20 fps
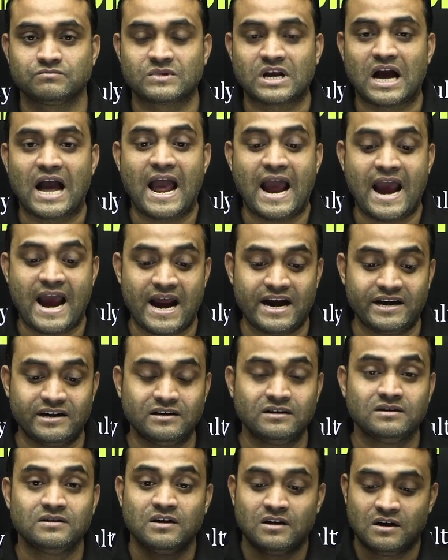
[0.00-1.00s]
and
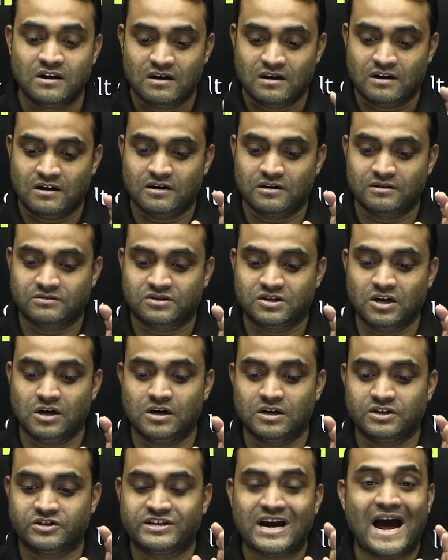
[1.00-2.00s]
uh, the
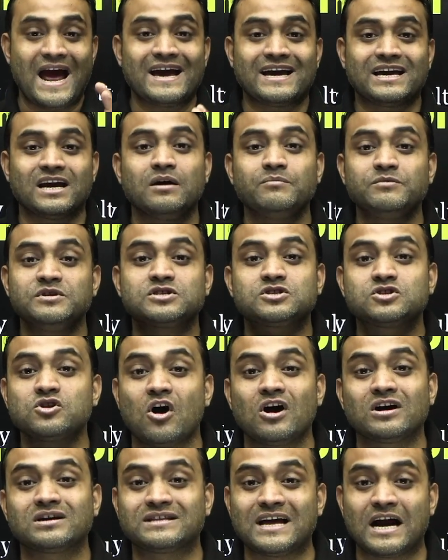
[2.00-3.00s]
diagram is
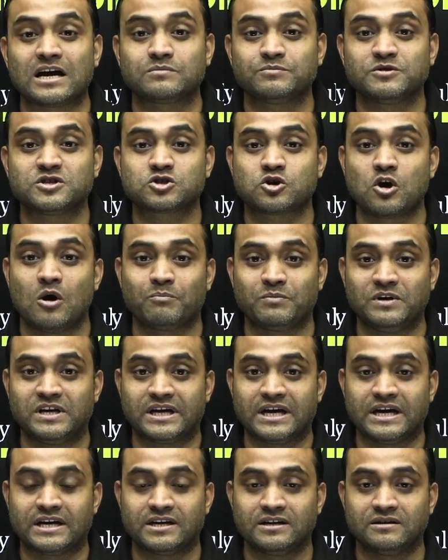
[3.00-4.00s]
not that much
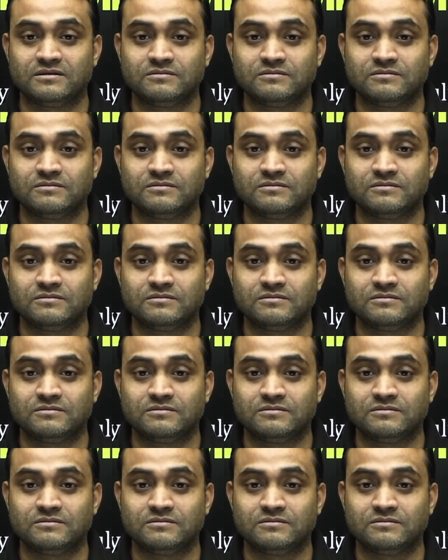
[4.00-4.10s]
complicated.